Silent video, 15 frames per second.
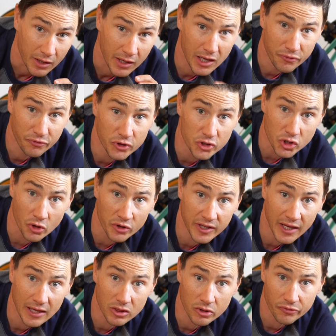If you
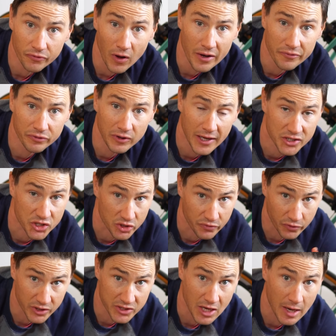don't get the five flashes,
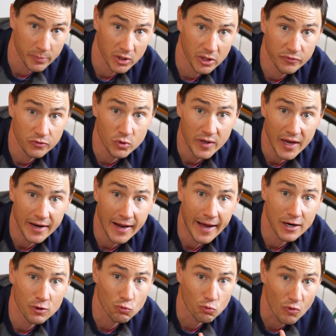for example, if you get
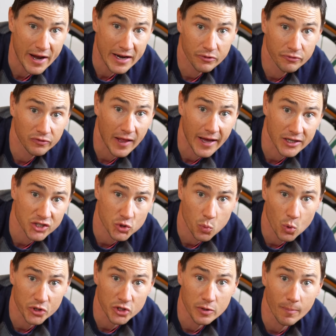a red flash,
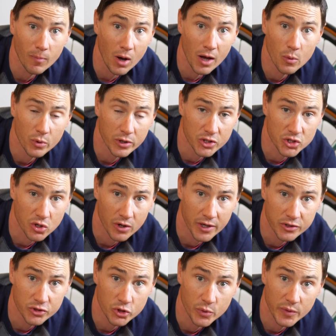what you might want to try
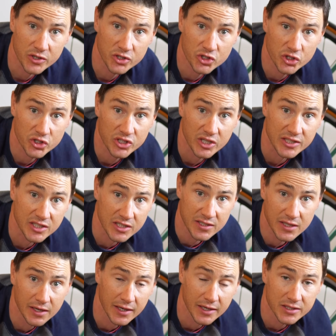and do is just
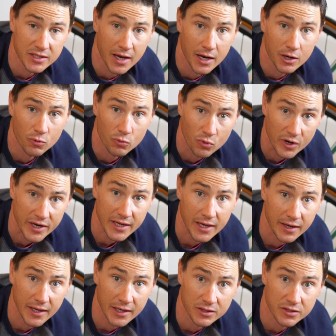disconnect and
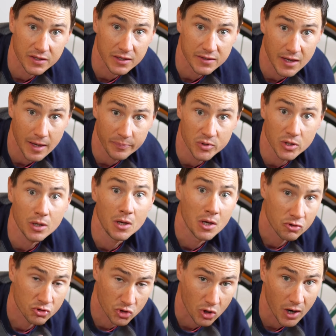reconnect the adapter,
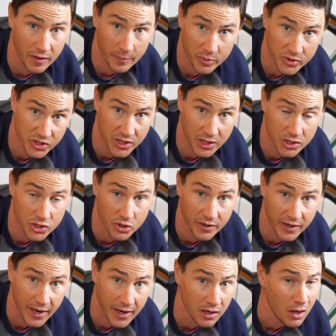try the procedure
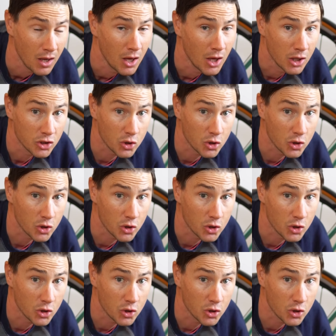again.